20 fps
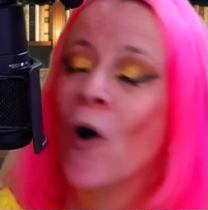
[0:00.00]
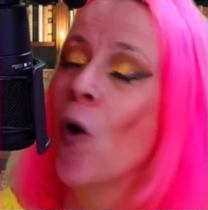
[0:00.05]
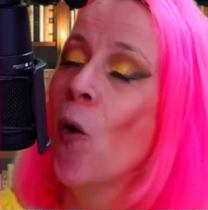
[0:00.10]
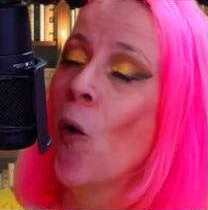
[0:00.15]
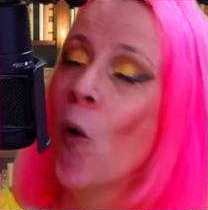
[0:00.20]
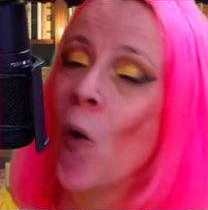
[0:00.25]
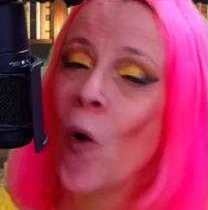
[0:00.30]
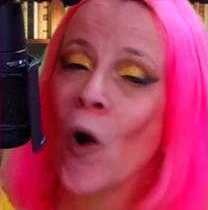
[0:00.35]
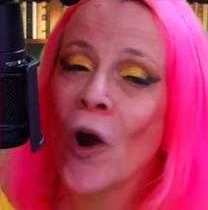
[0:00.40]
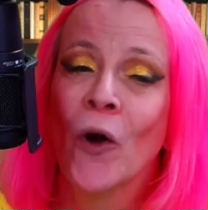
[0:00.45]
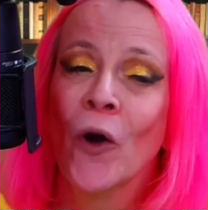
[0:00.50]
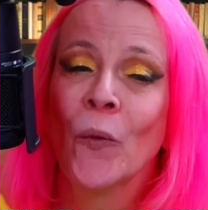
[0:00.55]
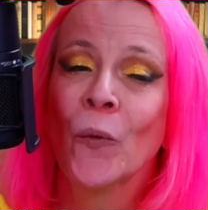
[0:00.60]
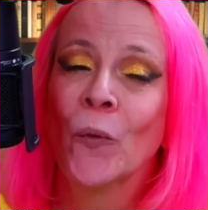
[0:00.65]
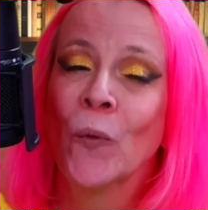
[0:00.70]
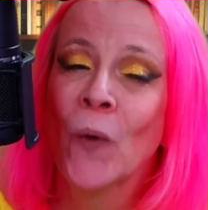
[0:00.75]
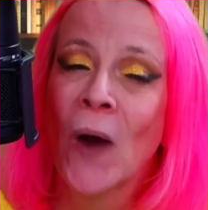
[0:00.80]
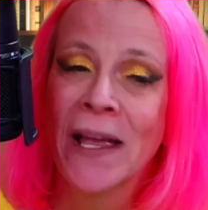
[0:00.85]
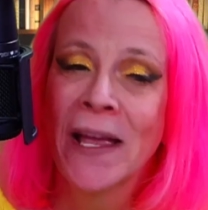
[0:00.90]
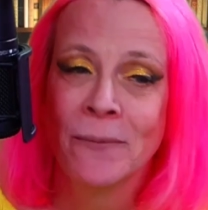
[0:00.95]
or
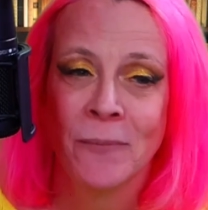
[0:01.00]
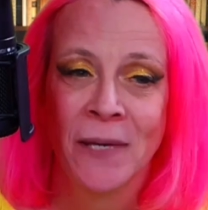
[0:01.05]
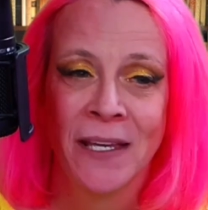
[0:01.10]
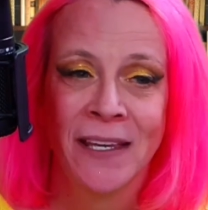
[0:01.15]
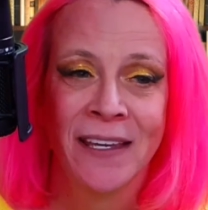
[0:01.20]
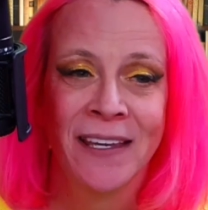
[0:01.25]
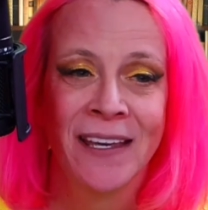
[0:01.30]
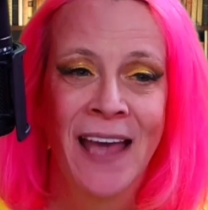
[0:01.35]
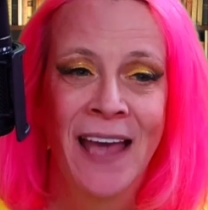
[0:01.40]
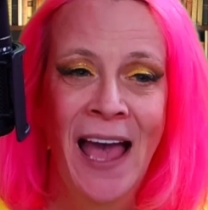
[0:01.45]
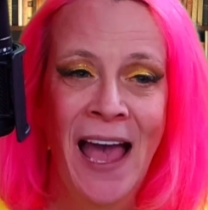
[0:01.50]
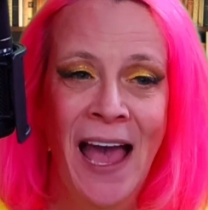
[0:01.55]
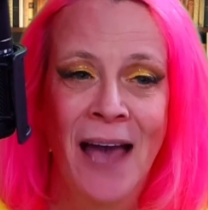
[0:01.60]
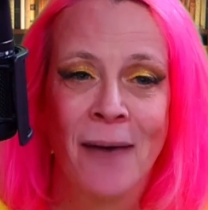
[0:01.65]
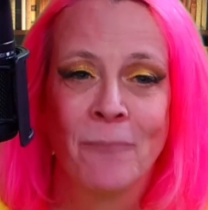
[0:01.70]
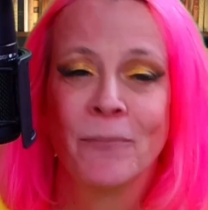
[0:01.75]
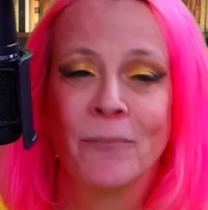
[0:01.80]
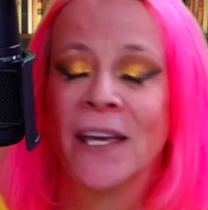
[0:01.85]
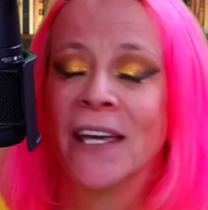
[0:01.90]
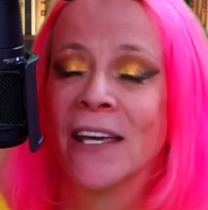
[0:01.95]
write me
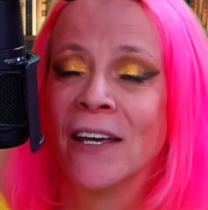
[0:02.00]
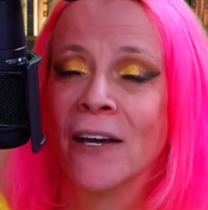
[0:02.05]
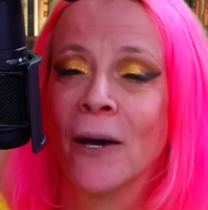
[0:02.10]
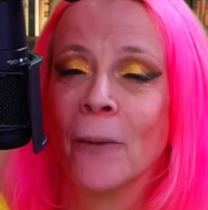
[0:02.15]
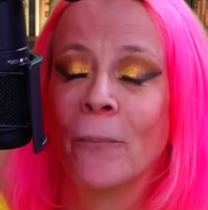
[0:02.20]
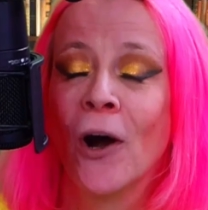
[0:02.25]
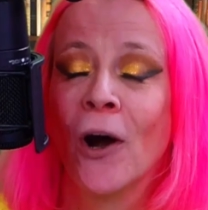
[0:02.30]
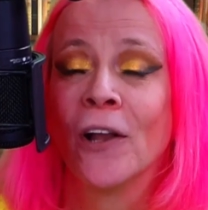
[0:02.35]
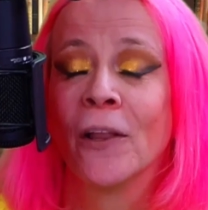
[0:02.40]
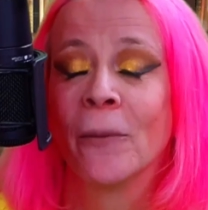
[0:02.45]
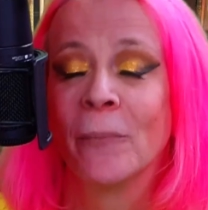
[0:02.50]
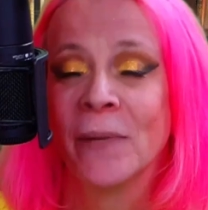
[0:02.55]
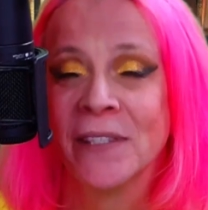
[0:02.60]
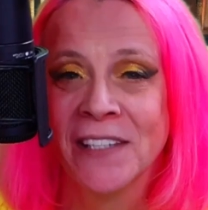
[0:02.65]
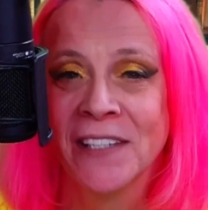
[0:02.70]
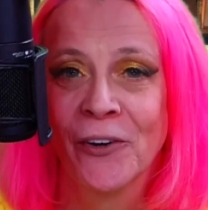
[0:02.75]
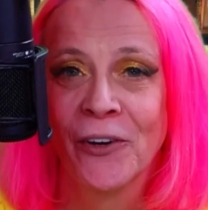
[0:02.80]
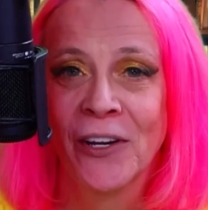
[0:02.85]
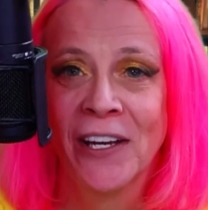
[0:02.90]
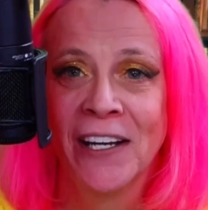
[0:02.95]
at
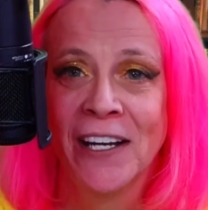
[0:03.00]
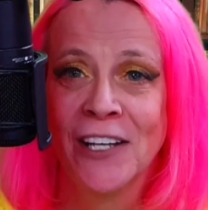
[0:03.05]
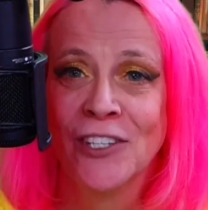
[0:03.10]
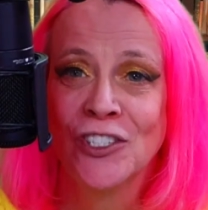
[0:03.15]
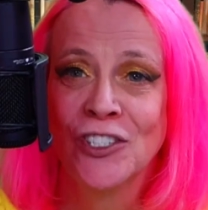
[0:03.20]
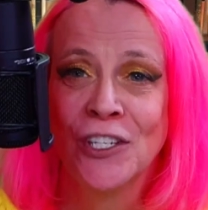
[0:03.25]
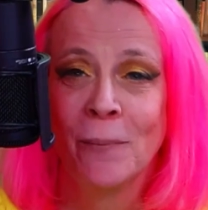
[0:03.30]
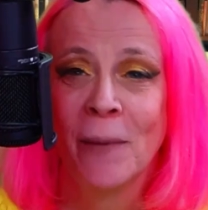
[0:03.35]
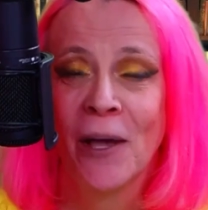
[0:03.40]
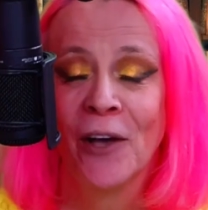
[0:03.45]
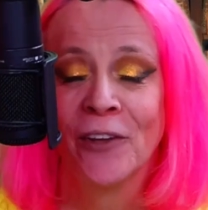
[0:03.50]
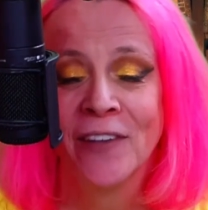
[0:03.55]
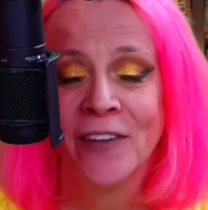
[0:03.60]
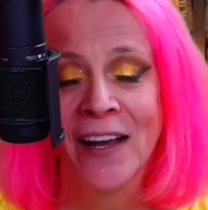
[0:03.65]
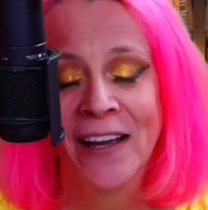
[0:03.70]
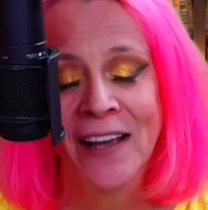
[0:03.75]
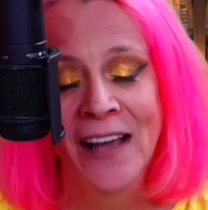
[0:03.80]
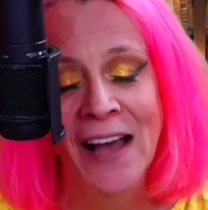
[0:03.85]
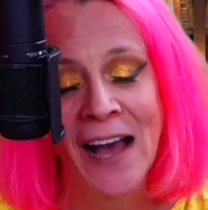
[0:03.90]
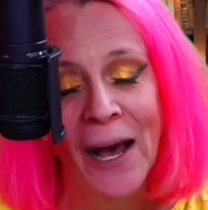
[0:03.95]

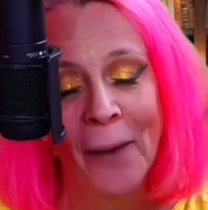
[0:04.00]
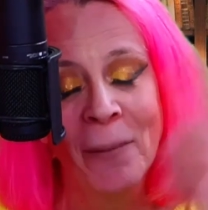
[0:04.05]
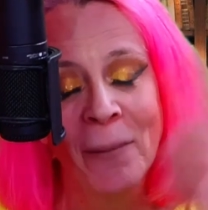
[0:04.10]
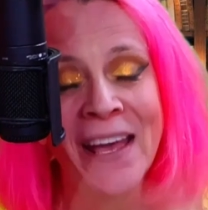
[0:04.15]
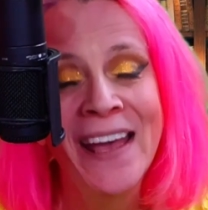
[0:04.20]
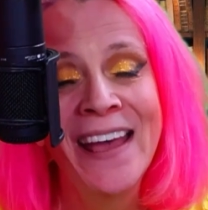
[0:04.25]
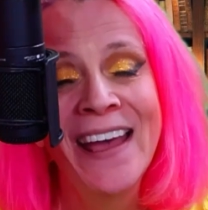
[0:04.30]
pinkparliamentarian@gmail.com